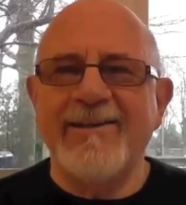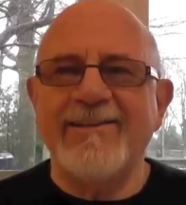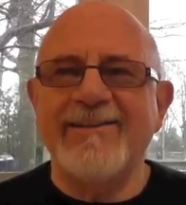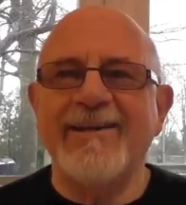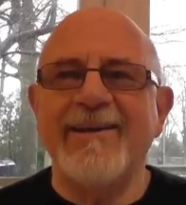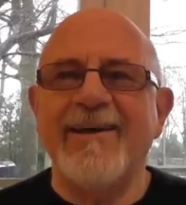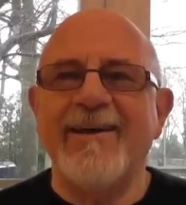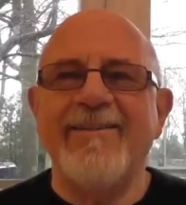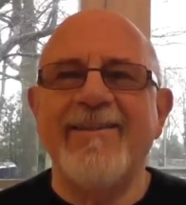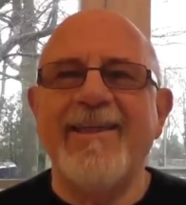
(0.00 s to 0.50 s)

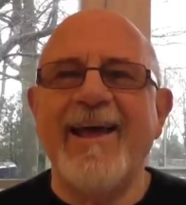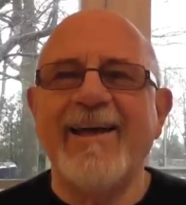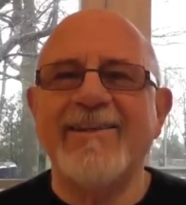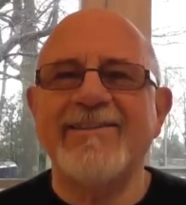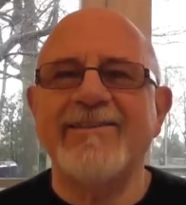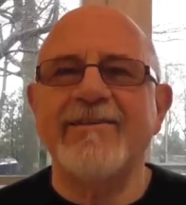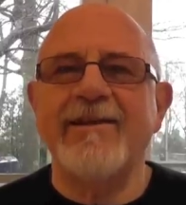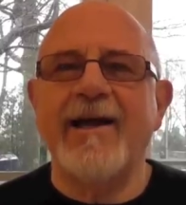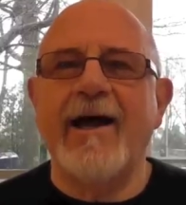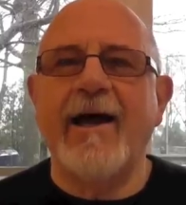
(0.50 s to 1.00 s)
See,
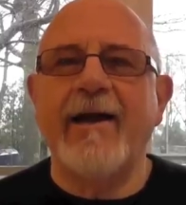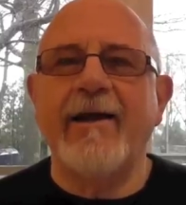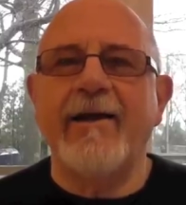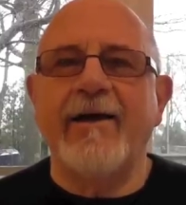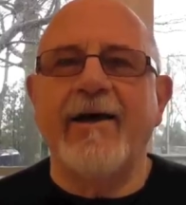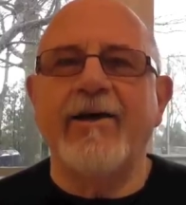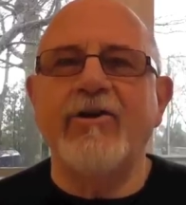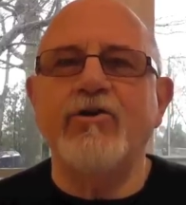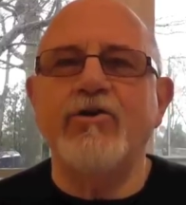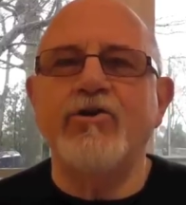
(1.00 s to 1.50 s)
that's not
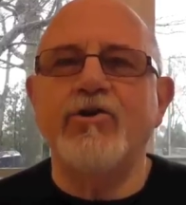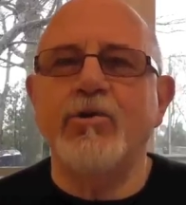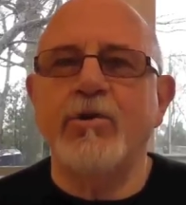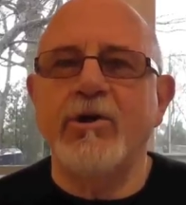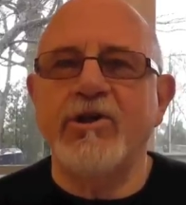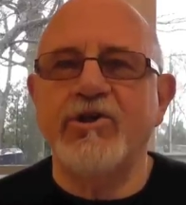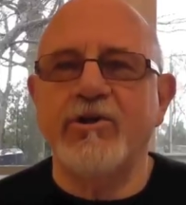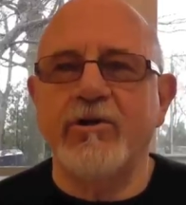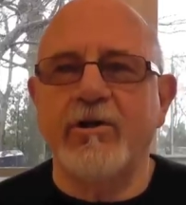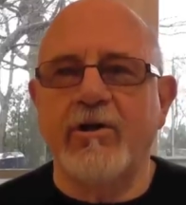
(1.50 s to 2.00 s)
a
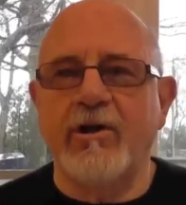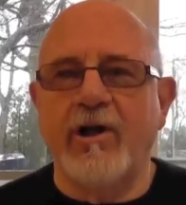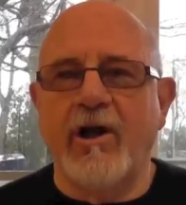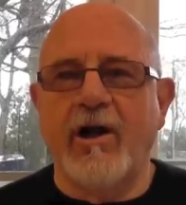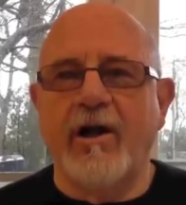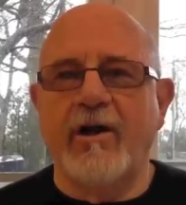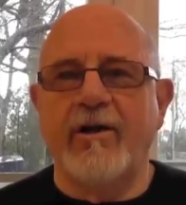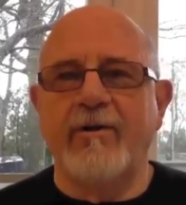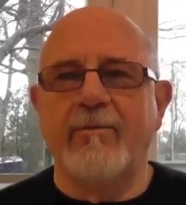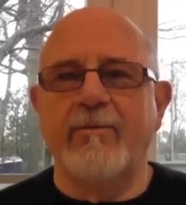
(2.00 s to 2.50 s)
nutritional
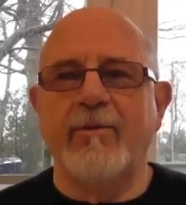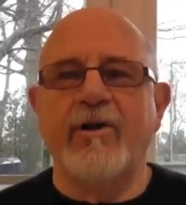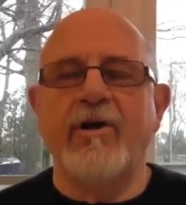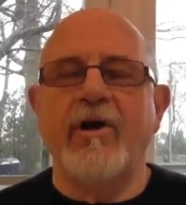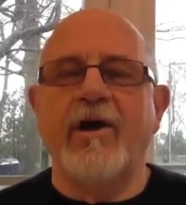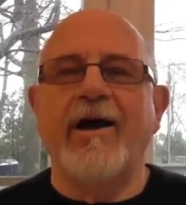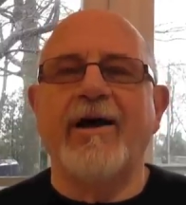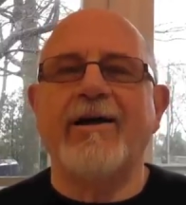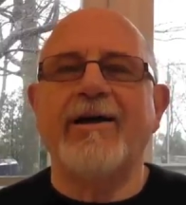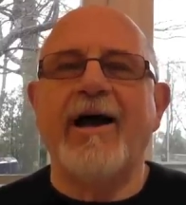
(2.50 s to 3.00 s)
argument,
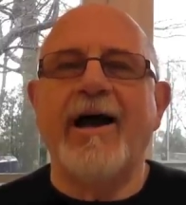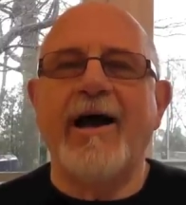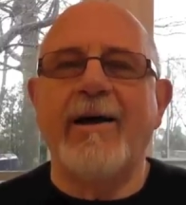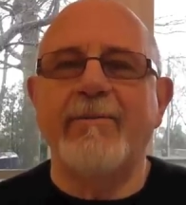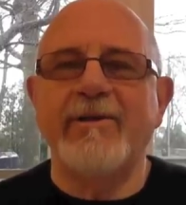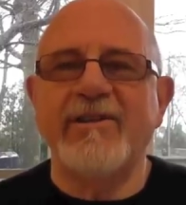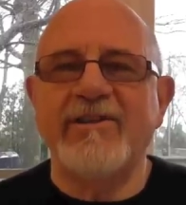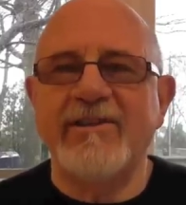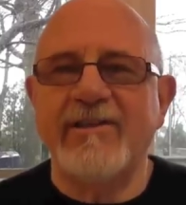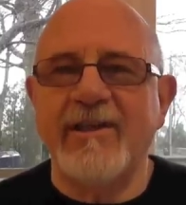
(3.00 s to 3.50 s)
a
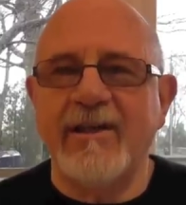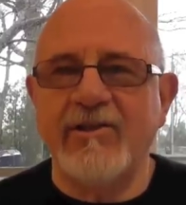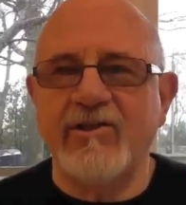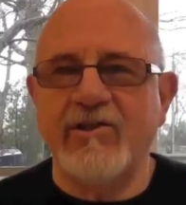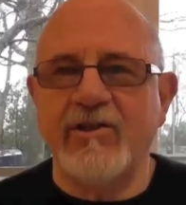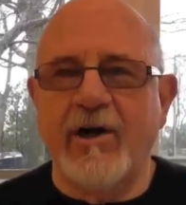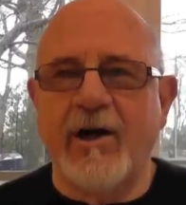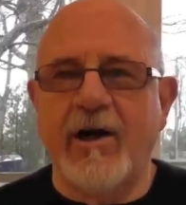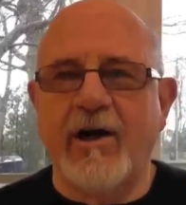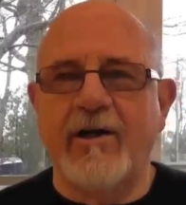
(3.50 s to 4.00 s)
common
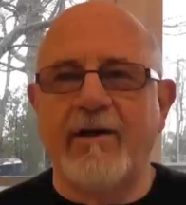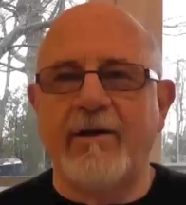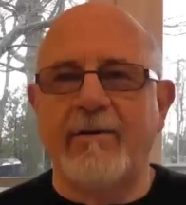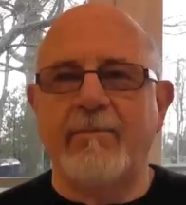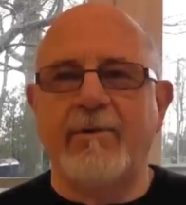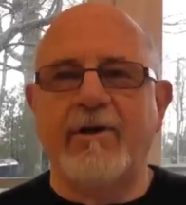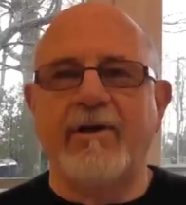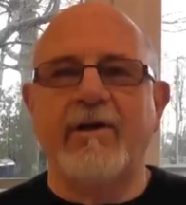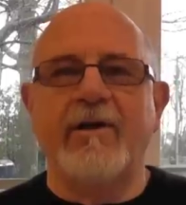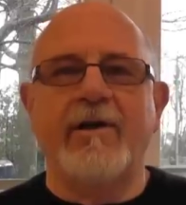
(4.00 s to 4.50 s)
sense
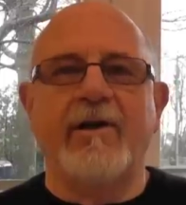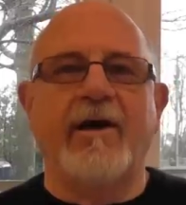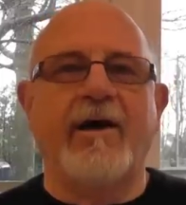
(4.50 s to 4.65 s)
argument.